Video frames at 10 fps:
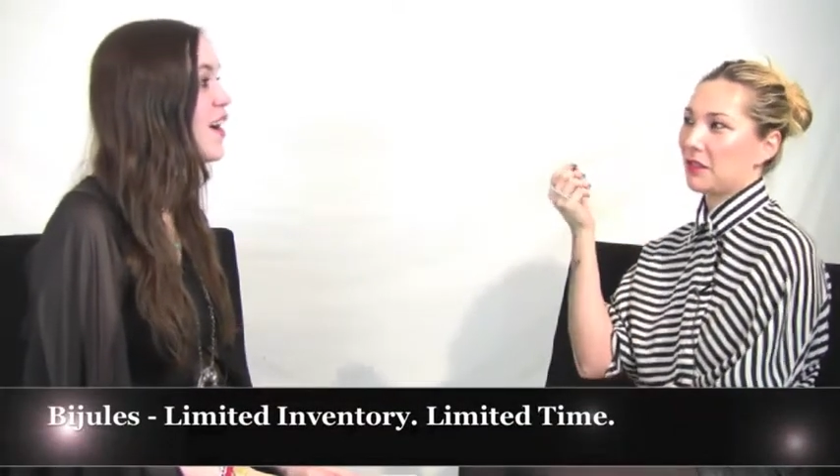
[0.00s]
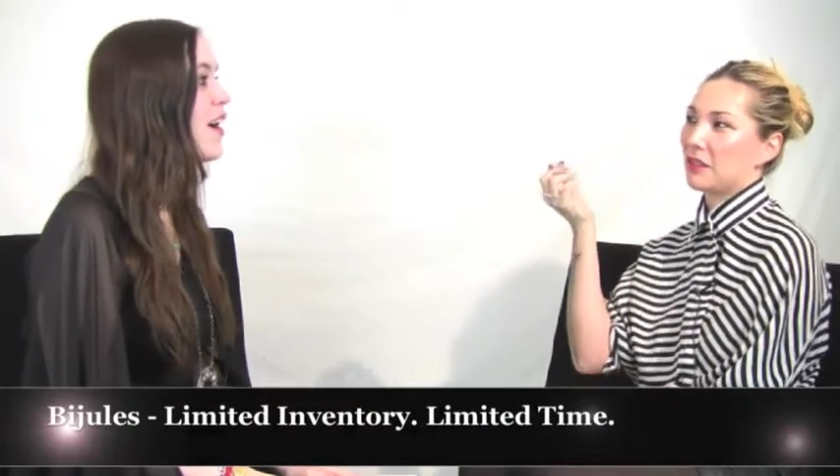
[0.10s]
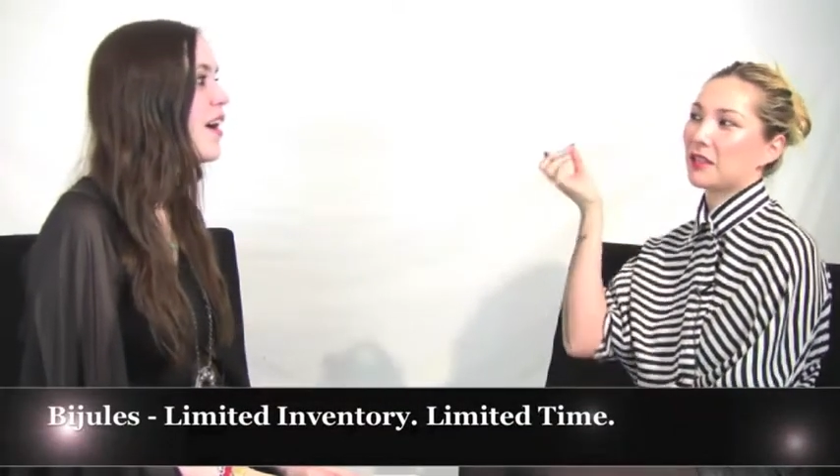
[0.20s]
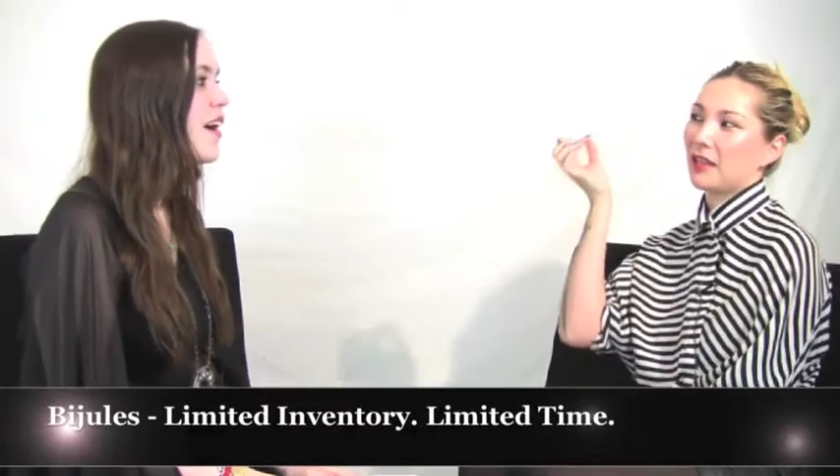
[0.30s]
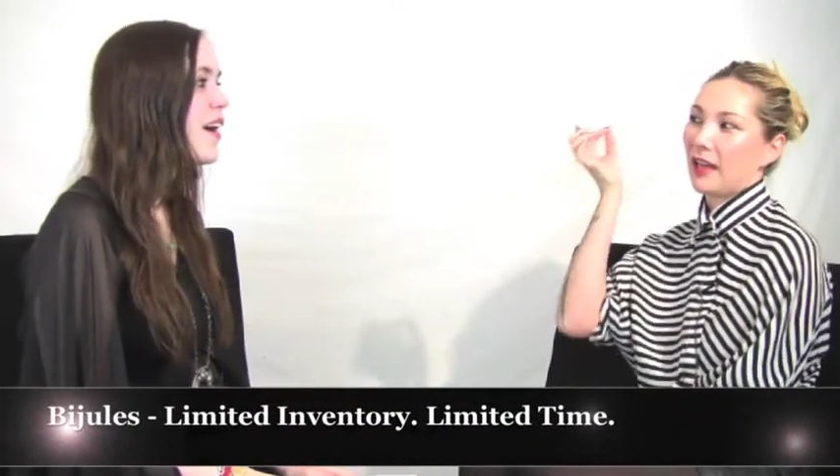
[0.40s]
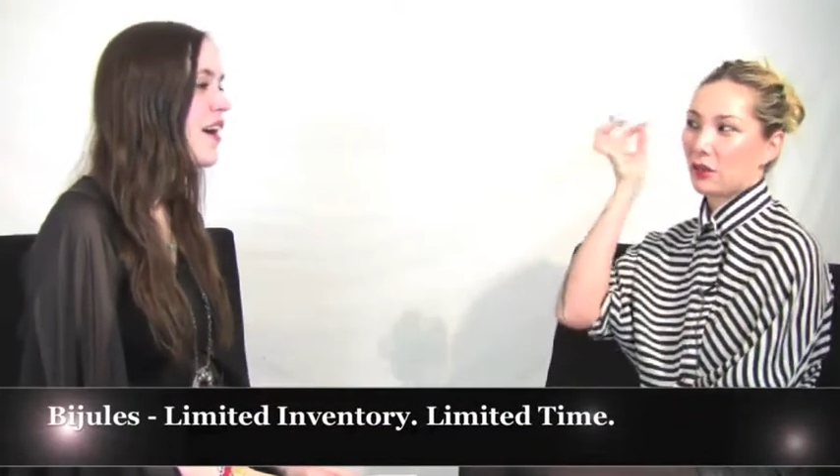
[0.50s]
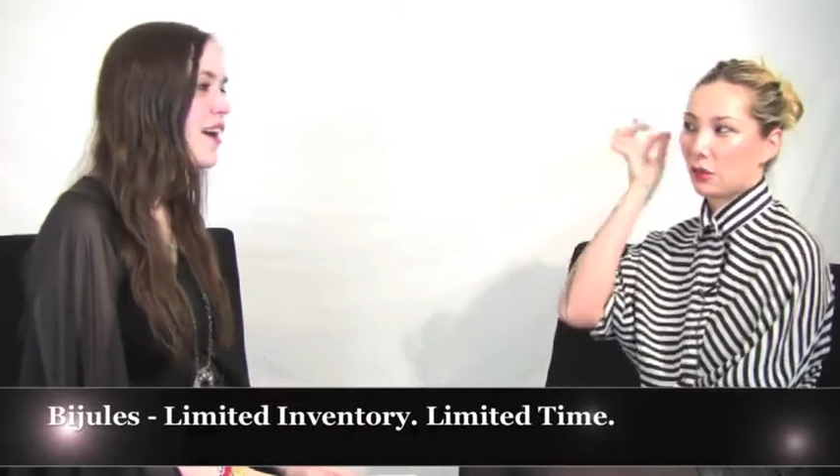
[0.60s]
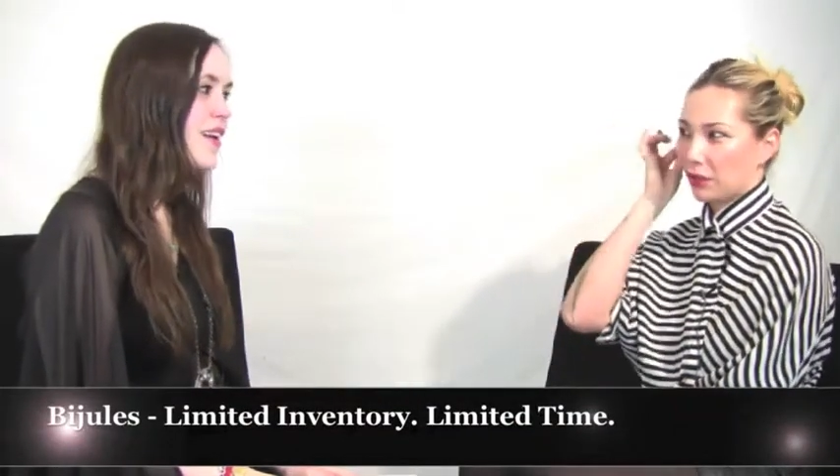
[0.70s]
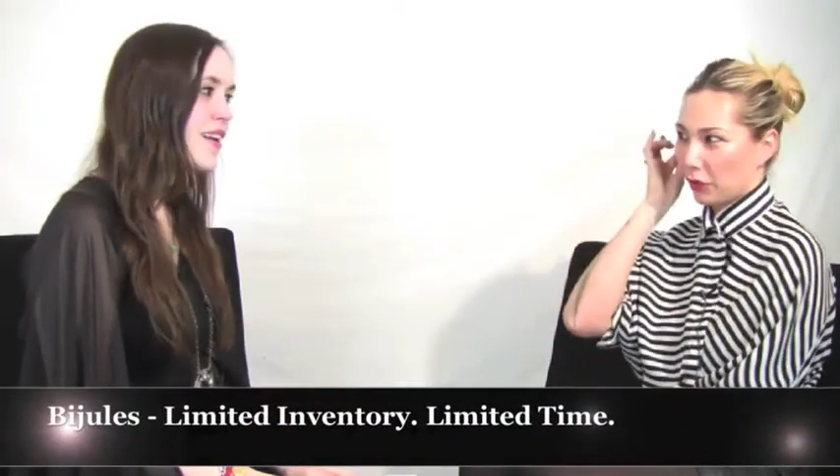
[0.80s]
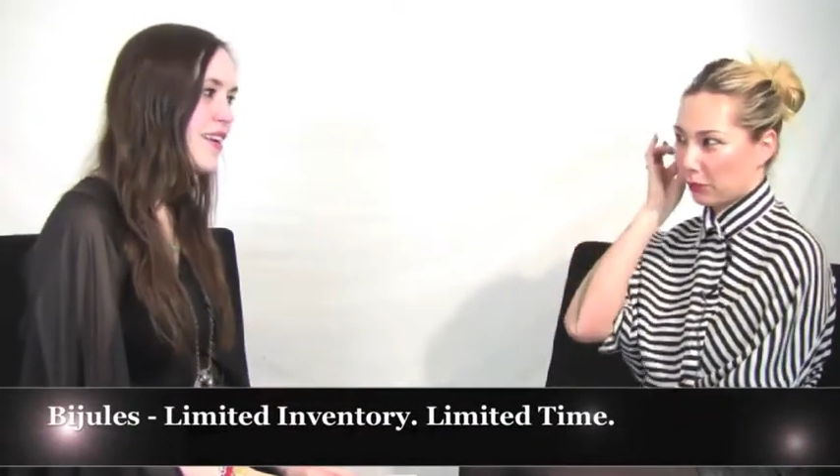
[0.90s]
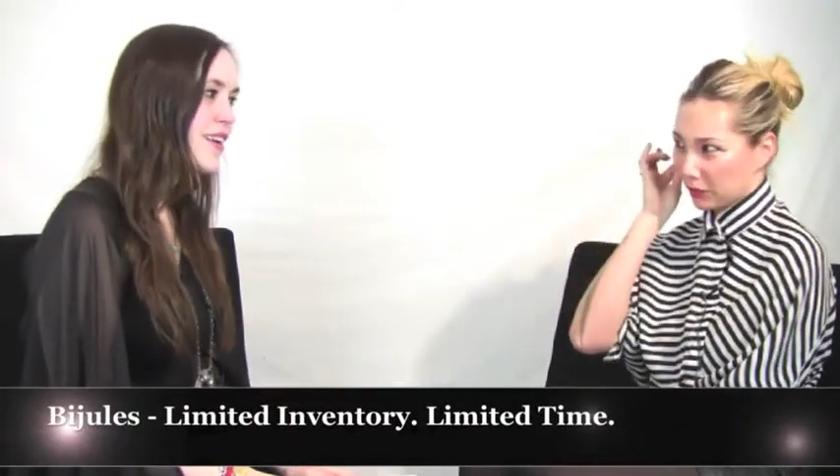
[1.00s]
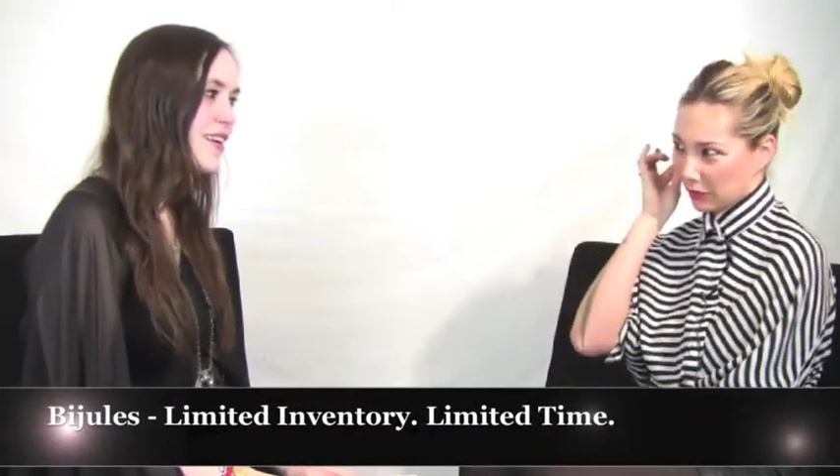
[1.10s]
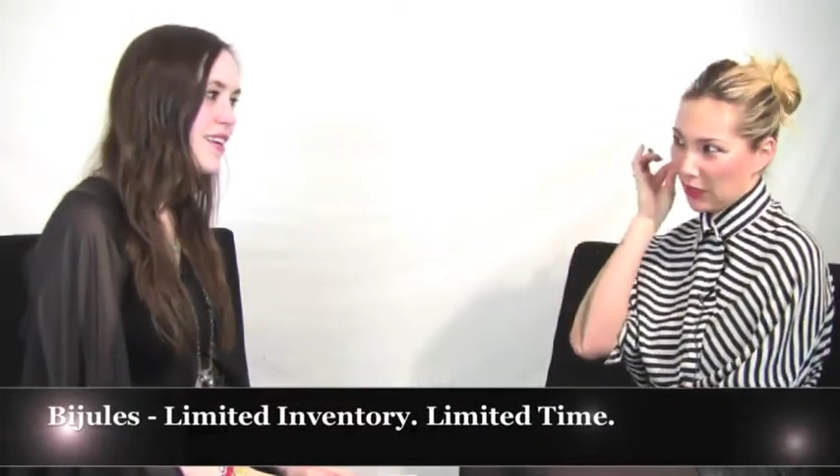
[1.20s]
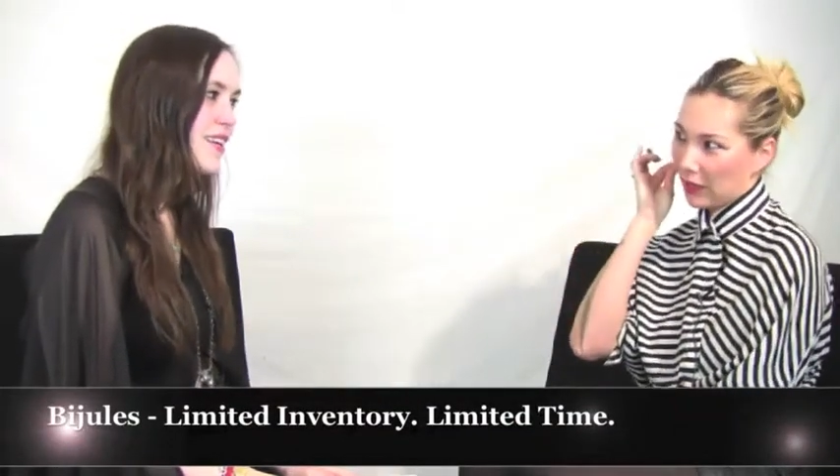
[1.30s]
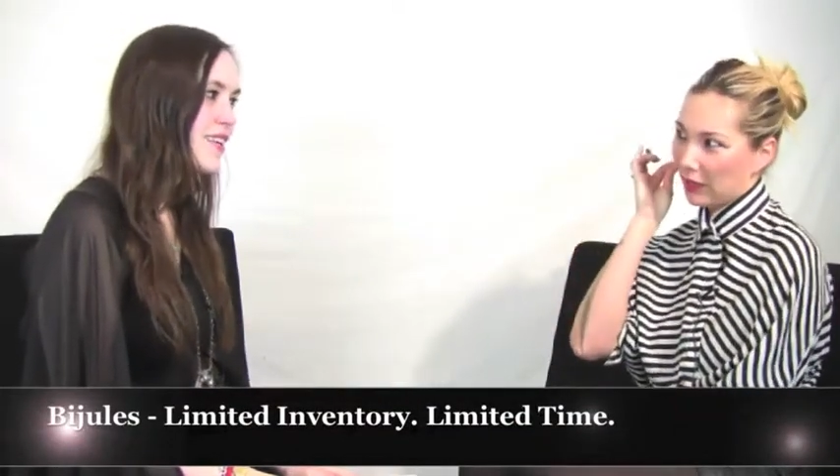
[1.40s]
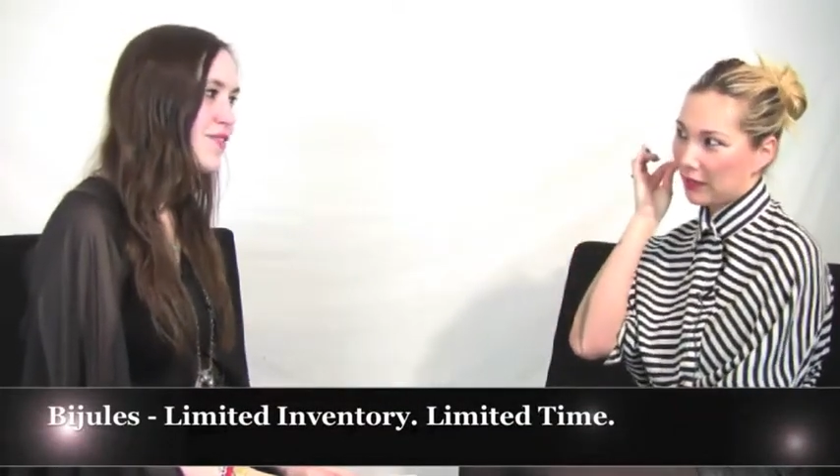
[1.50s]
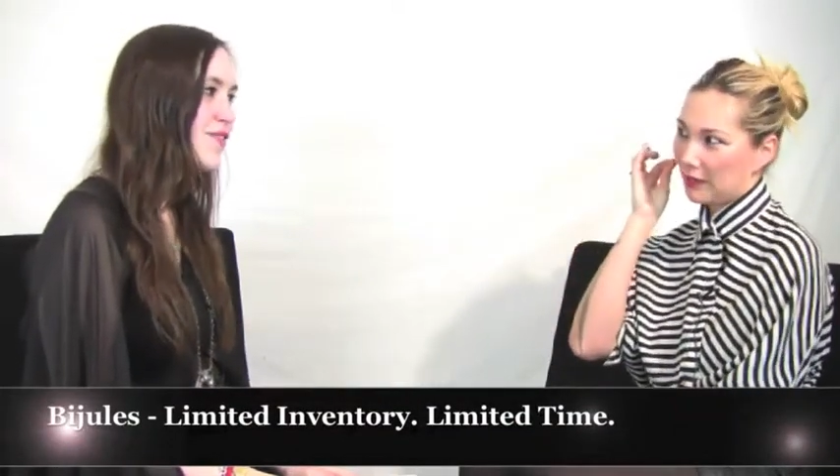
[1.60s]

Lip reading: it's an actual ear plug.